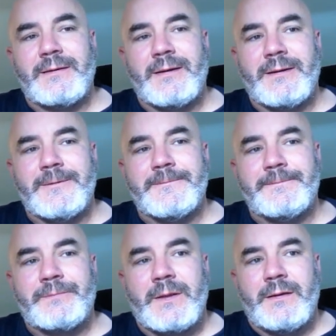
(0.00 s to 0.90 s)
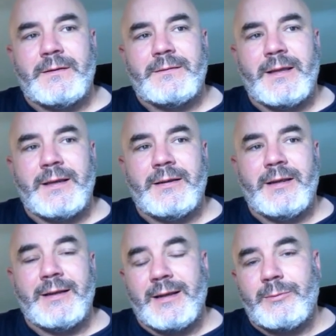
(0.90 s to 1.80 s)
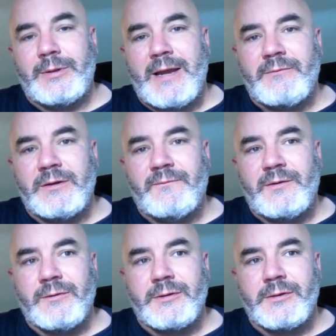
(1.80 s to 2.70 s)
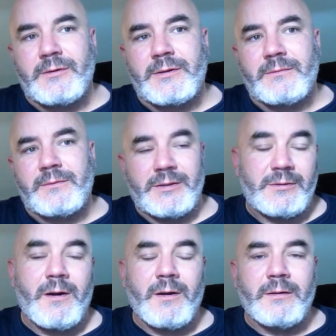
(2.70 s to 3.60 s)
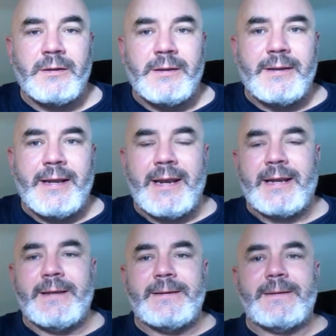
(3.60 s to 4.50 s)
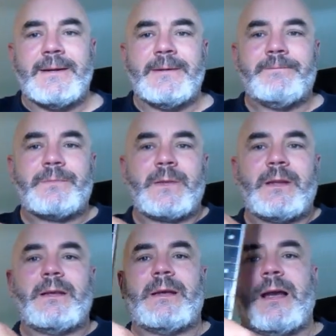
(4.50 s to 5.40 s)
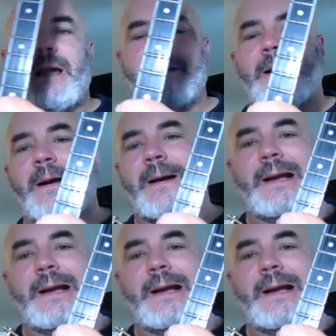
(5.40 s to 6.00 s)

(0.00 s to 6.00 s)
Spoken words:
Then I would have an inferior guitar, and I